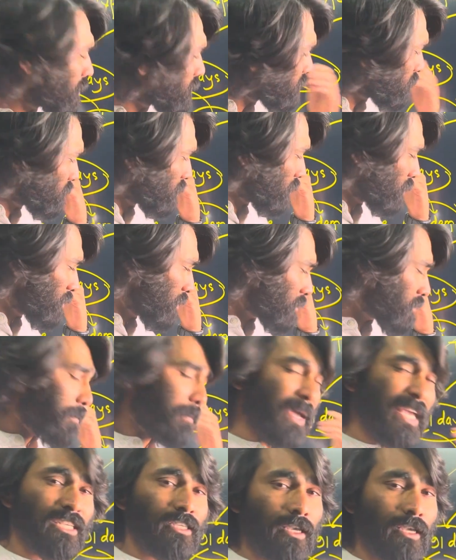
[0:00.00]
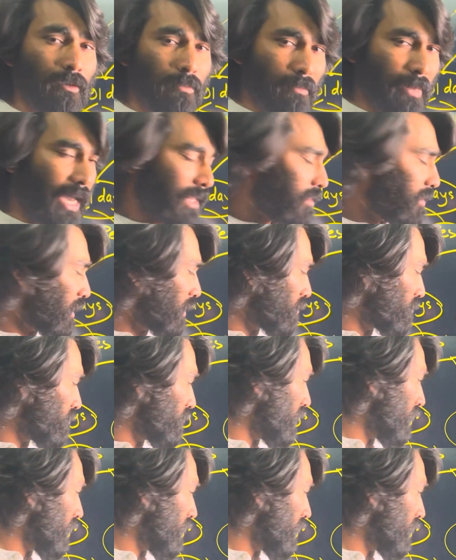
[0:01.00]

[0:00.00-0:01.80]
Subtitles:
It's just a basic math that we